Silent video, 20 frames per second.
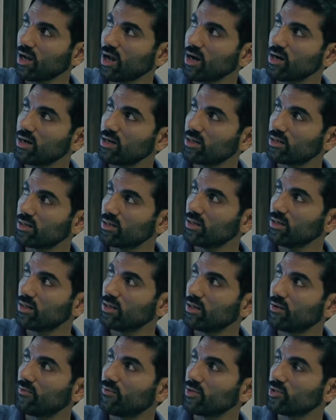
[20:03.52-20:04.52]
current
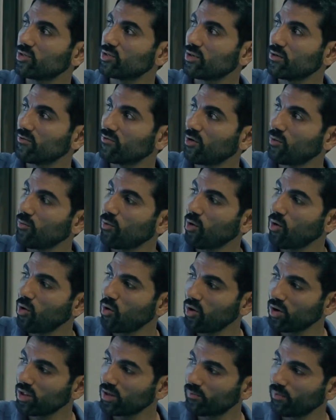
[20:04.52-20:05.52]
refrigerant from
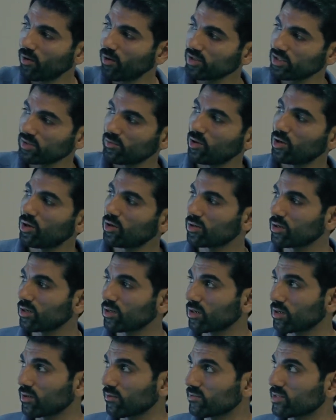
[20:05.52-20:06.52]
all the possible
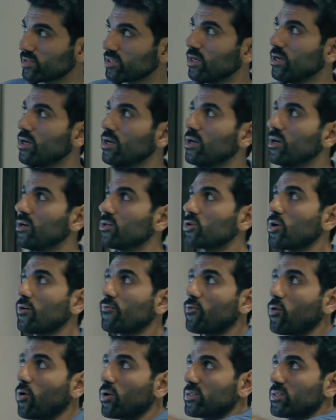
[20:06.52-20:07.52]
alternatives. So,
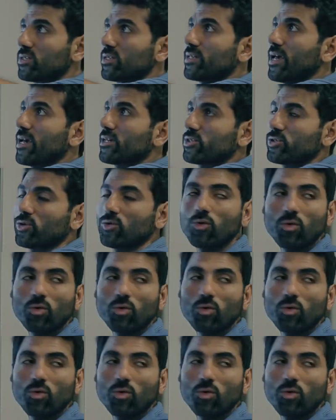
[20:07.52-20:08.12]
of course, this has to